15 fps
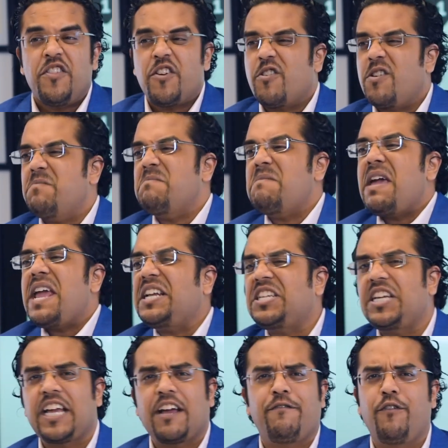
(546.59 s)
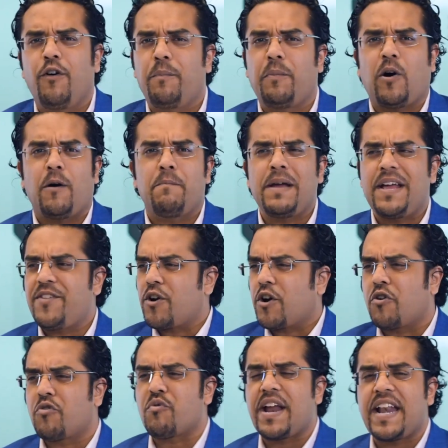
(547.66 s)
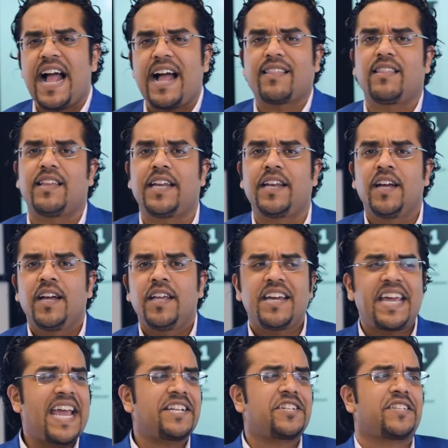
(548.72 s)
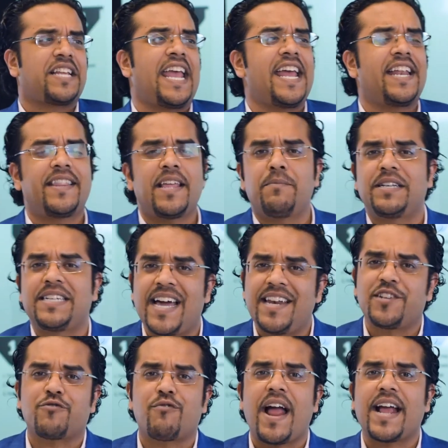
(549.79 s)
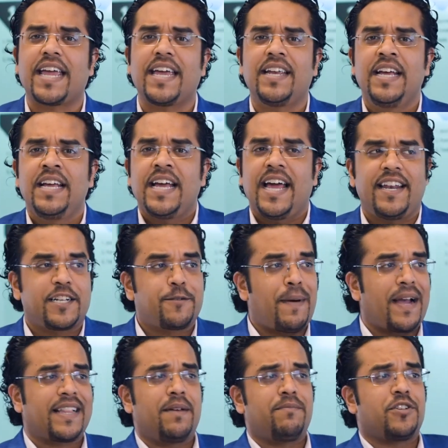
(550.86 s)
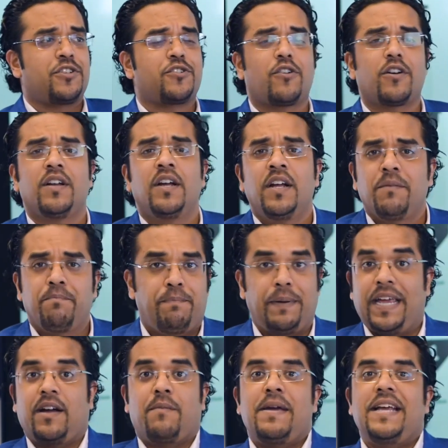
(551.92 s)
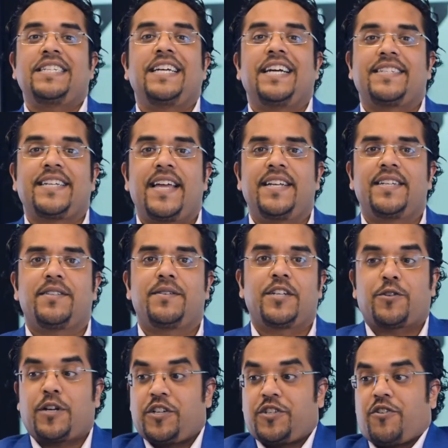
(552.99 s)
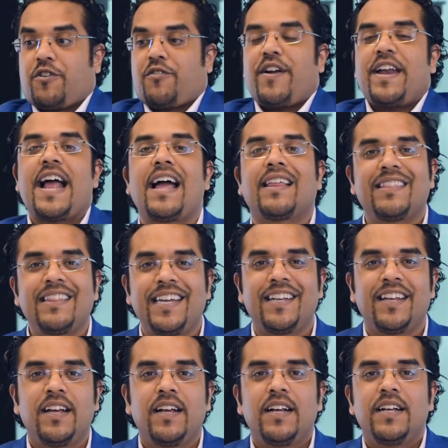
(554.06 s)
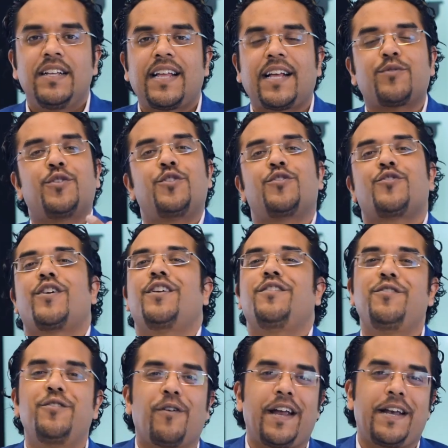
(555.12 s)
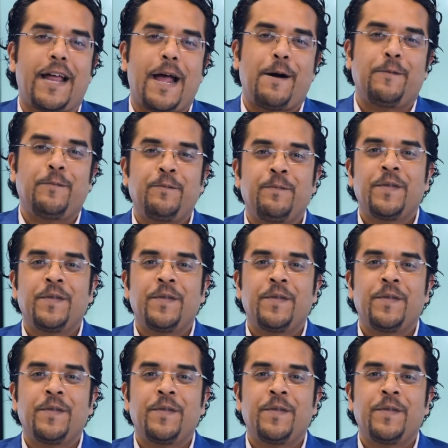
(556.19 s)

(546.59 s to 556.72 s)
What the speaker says: They're amazing at football. Man, they're a great athlete. You can't just hand them a tennis racket and expect them to start being amazing at tennis just because they're a great athlete. That's what you're trying to do right now.